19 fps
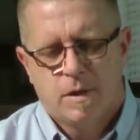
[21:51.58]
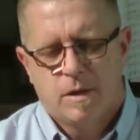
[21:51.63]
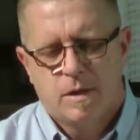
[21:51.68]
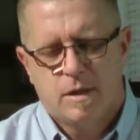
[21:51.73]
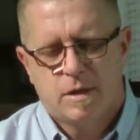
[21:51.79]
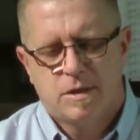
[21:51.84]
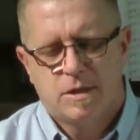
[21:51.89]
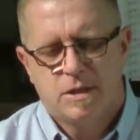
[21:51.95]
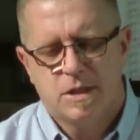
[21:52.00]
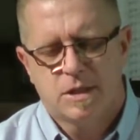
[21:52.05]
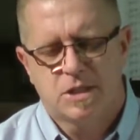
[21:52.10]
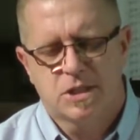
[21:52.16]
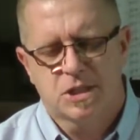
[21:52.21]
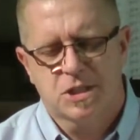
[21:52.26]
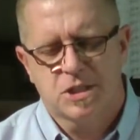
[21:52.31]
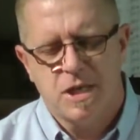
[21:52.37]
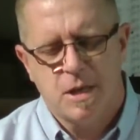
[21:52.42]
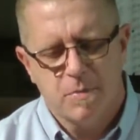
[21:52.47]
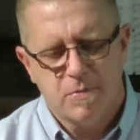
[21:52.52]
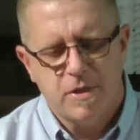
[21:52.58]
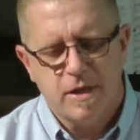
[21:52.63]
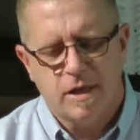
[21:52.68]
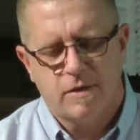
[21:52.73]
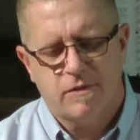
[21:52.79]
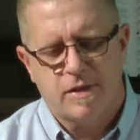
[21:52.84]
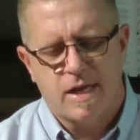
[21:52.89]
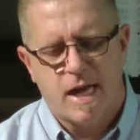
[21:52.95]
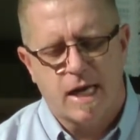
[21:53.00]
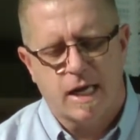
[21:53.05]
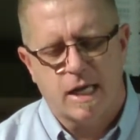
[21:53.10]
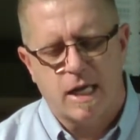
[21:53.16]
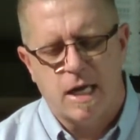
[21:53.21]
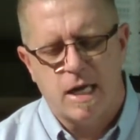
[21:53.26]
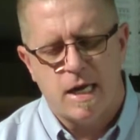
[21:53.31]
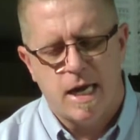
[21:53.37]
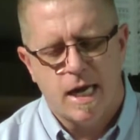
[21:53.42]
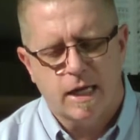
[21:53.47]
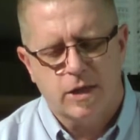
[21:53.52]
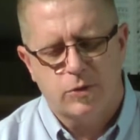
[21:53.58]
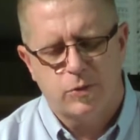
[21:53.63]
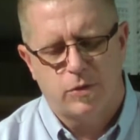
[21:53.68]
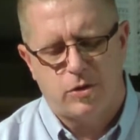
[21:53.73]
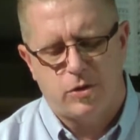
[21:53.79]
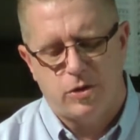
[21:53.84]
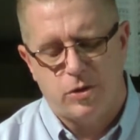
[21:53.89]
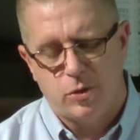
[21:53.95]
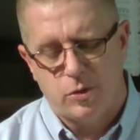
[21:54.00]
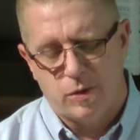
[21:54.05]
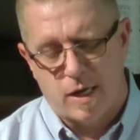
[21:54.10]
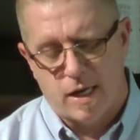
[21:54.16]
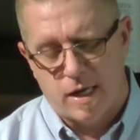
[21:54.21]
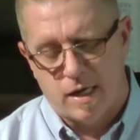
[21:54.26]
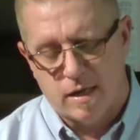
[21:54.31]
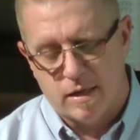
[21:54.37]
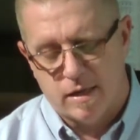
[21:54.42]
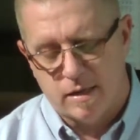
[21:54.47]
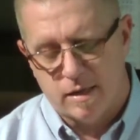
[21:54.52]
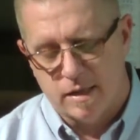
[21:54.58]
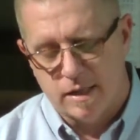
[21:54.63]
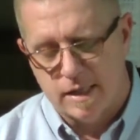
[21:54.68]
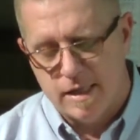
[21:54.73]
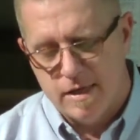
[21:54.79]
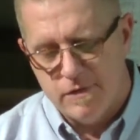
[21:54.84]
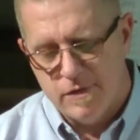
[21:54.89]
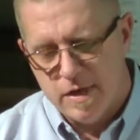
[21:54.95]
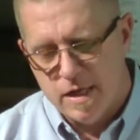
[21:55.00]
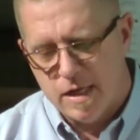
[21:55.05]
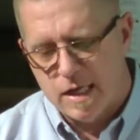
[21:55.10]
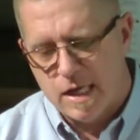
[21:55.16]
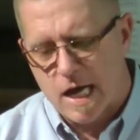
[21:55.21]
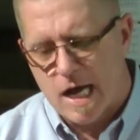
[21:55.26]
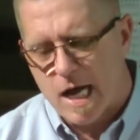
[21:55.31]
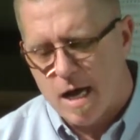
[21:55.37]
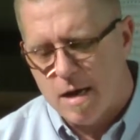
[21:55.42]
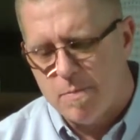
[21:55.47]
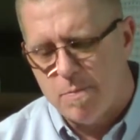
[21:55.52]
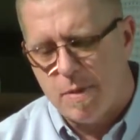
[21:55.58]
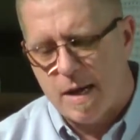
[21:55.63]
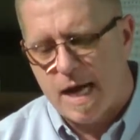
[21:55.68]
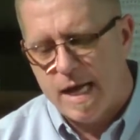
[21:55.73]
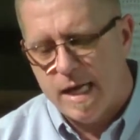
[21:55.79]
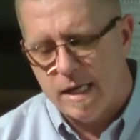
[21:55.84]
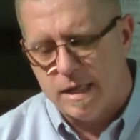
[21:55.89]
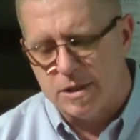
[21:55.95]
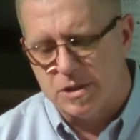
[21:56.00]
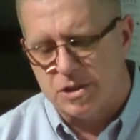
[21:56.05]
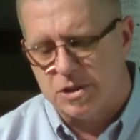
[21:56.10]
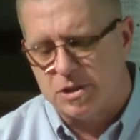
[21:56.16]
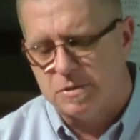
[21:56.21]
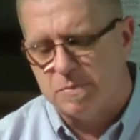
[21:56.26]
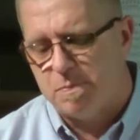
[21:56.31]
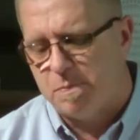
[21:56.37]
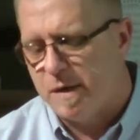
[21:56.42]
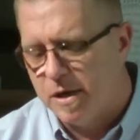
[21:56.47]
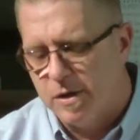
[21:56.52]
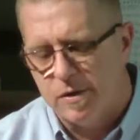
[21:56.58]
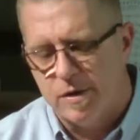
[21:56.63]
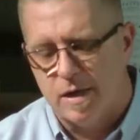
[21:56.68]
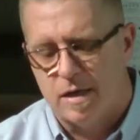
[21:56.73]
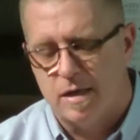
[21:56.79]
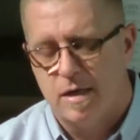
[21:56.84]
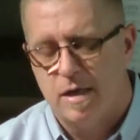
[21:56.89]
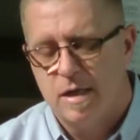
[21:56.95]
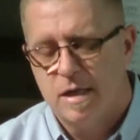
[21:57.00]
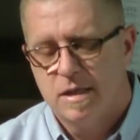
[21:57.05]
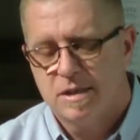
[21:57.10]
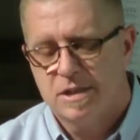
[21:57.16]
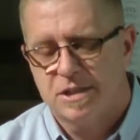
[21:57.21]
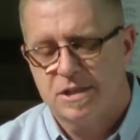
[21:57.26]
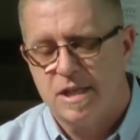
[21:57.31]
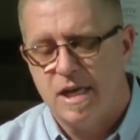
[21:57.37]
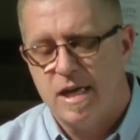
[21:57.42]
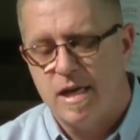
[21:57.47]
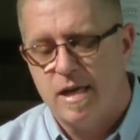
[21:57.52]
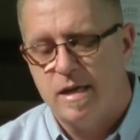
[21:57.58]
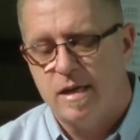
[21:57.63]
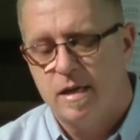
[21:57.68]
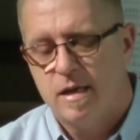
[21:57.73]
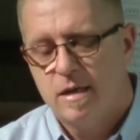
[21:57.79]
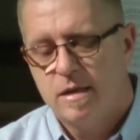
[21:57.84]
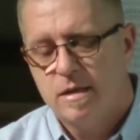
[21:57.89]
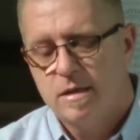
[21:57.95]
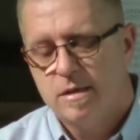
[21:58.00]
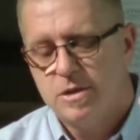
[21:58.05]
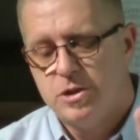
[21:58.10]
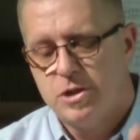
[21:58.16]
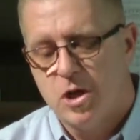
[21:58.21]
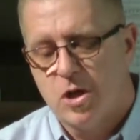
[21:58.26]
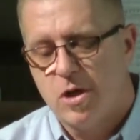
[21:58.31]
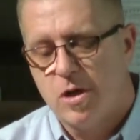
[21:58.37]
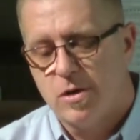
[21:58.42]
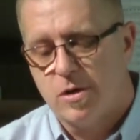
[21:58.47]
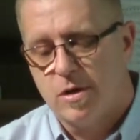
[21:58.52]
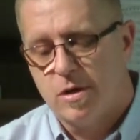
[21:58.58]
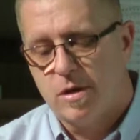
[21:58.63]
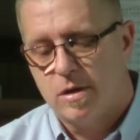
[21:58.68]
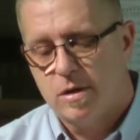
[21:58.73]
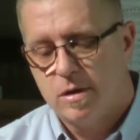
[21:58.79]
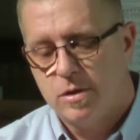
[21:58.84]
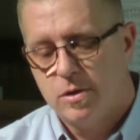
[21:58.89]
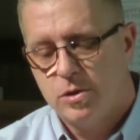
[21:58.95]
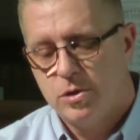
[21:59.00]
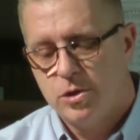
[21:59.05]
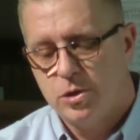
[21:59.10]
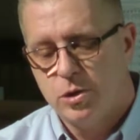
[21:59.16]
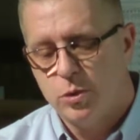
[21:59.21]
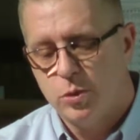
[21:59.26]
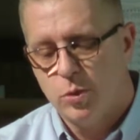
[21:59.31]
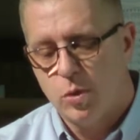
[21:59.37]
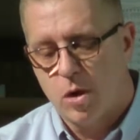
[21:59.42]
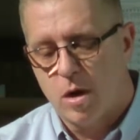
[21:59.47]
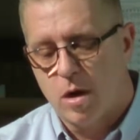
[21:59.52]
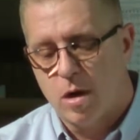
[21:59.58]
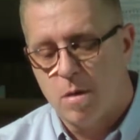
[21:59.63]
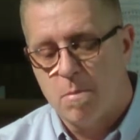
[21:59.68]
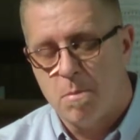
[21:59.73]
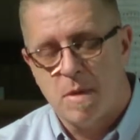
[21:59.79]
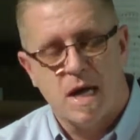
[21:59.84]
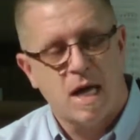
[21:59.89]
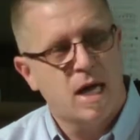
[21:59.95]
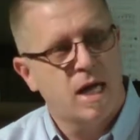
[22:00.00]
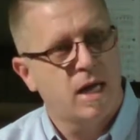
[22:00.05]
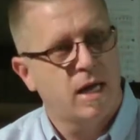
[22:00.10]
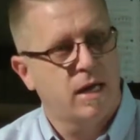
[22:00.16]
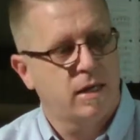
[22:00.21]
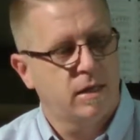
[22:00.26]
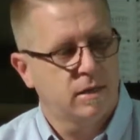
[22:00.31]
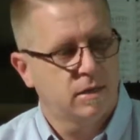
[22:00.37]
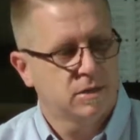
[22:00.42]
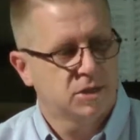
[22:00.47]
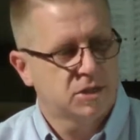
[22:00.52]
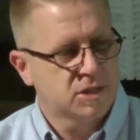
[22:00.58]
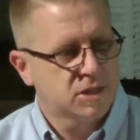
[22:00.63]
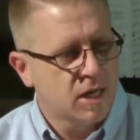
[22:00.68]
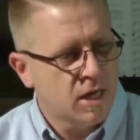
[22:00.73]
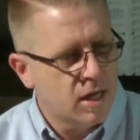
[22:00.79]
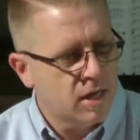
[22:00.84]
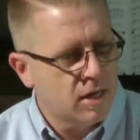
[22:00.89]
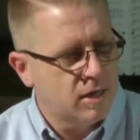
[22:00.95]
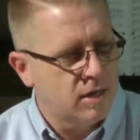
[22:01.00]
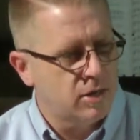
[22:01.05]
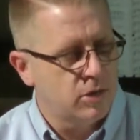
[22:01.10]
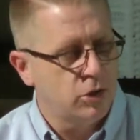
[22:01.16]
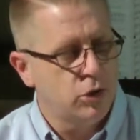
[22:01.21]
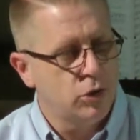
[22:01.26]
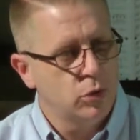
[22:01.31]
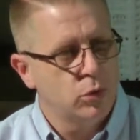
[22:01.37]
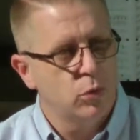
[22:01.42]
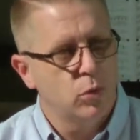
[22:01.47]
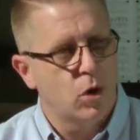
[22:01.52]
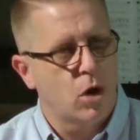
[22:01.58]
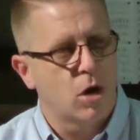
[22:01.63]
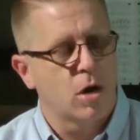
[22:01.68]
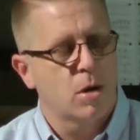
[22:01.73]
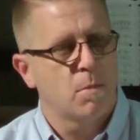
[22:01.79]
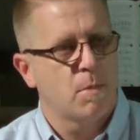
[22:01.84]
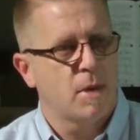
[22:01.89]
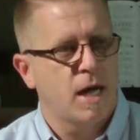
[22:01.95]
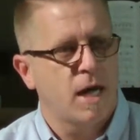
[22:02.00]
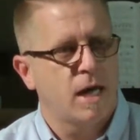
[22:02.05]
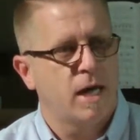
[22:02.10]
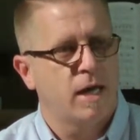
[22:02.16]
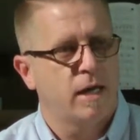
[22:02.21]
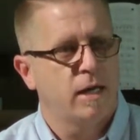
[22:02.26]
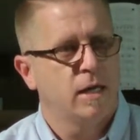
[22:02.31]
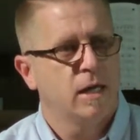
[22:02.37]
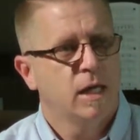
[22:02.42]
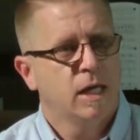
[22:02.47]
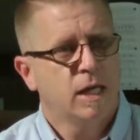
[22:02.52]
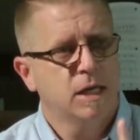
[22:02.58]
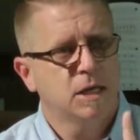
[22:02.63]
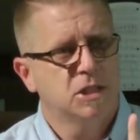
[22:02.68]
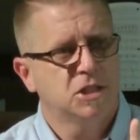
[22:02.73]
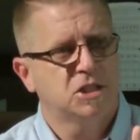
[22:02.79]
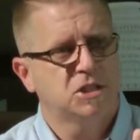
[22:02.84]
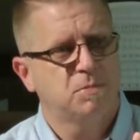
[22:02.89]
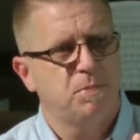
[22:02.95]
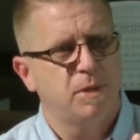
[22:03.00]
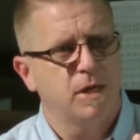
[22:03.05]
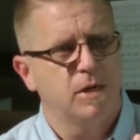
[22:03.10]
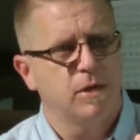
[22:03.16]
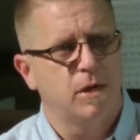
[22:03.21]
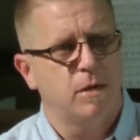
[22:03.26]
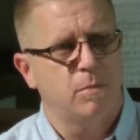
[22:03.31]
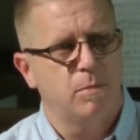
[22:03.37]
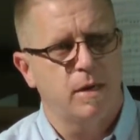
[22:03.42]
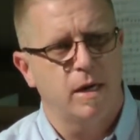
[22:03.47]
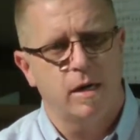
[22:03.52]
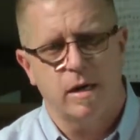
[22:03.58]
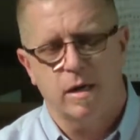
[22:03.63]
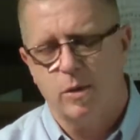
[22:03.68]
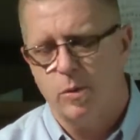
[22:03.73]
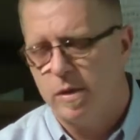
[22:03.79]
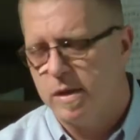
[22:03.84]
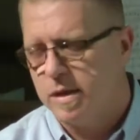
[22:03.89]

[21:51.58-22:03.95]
did something of that connect with you and the living God by his spirit say, Daughter, you are mine. Son, you are mine. His Spirit bearing